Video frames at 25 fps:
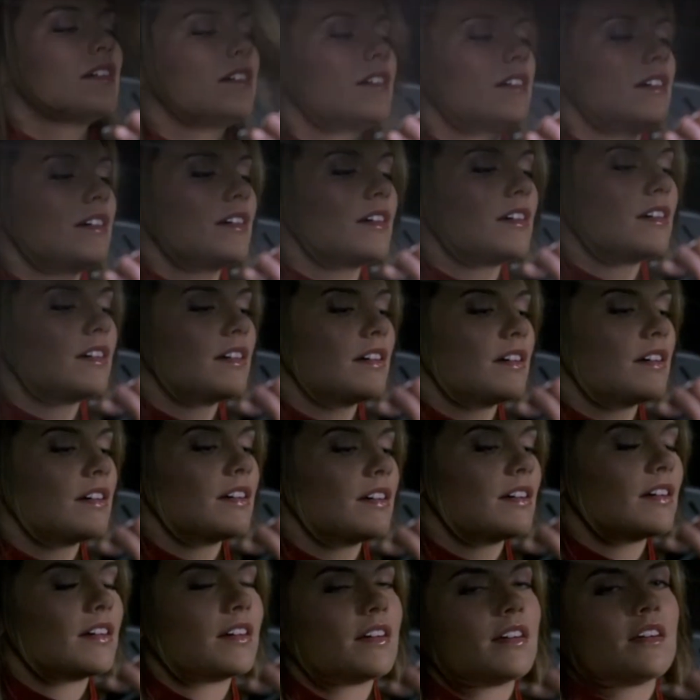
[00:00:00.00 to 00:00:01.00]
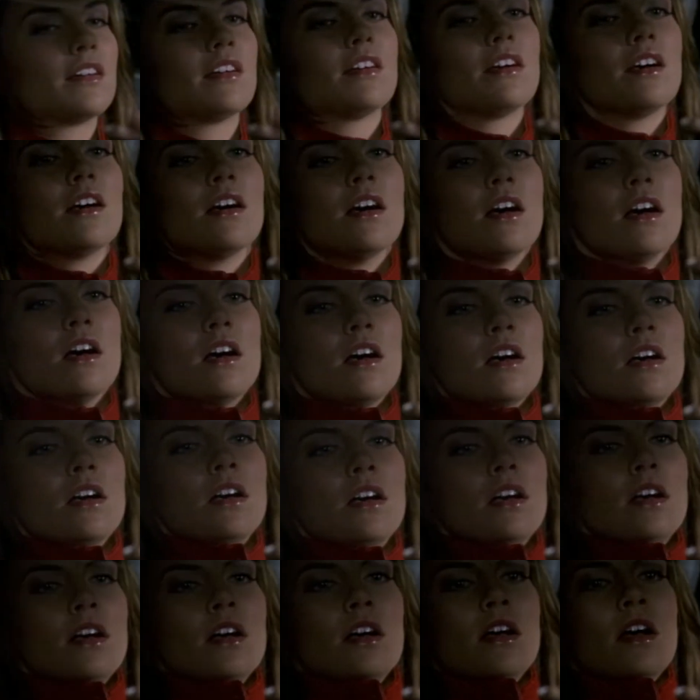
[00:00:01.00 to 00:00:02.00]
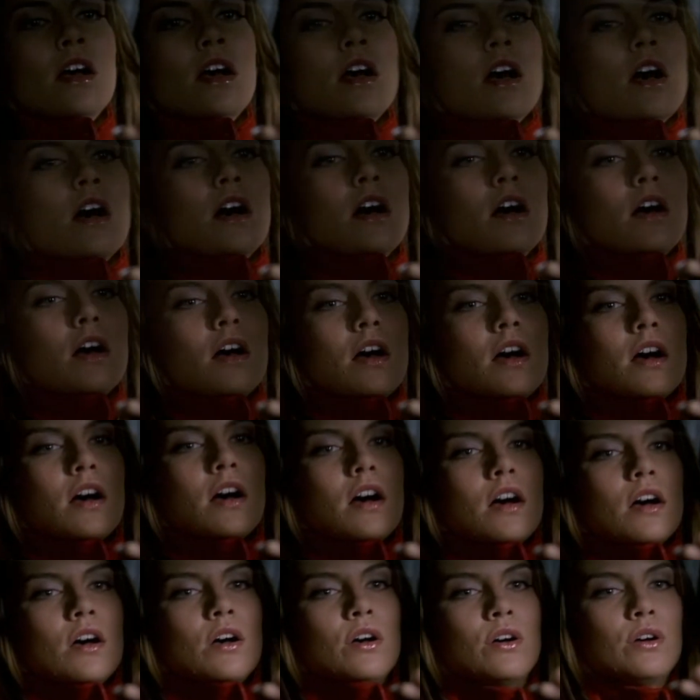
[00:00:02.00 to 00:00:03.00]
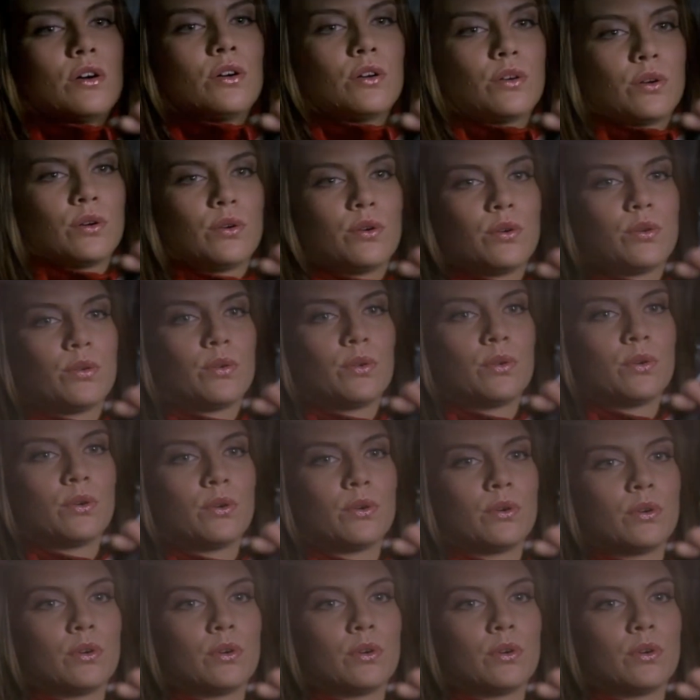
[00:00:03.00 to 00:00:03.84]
threat and decided to go after them. Sam and Dean,